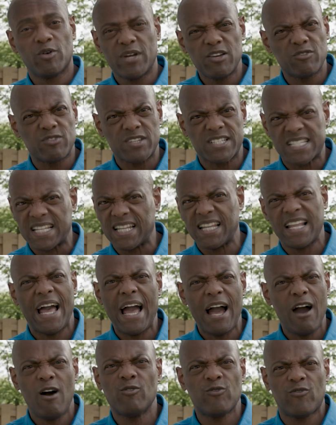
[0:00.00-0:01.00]
hear this
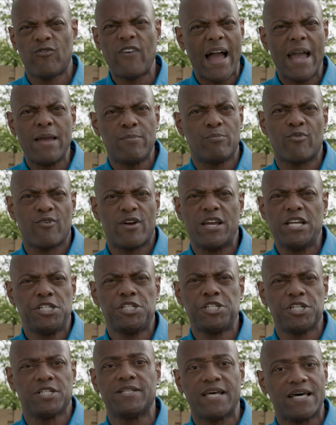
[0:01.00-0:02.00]
loud
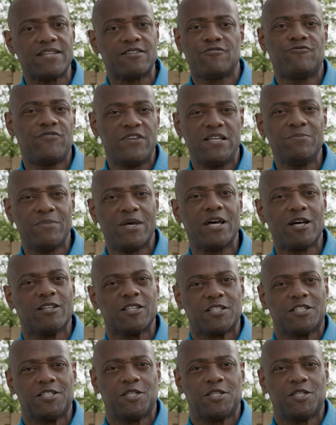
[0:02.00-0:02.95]
vibration that the female is